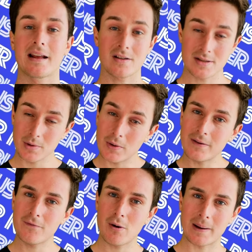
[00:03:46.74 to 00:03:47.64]
and I got some new
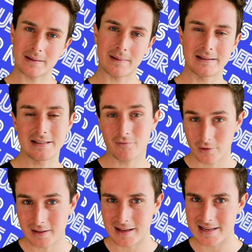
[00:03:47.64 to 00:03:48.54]
info about them that I didn't
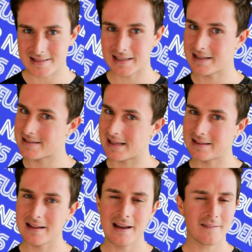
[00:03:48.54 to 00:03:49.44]
realize, and that is
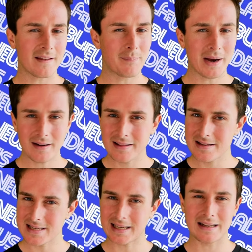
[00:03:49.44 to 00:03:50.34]
that apparently
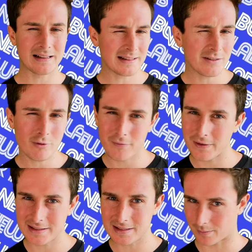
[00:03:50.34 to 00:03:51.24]
there's like a glitter
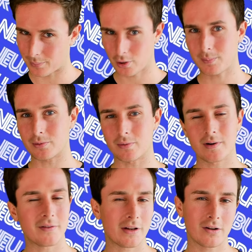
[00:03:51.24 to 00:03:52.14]
effect to the purple
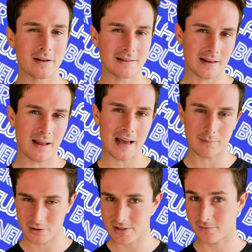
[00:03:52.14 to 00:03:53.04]
when you look at it in the
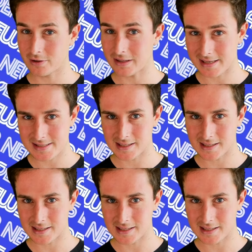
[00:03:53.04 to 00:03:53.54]
light, which is a very nice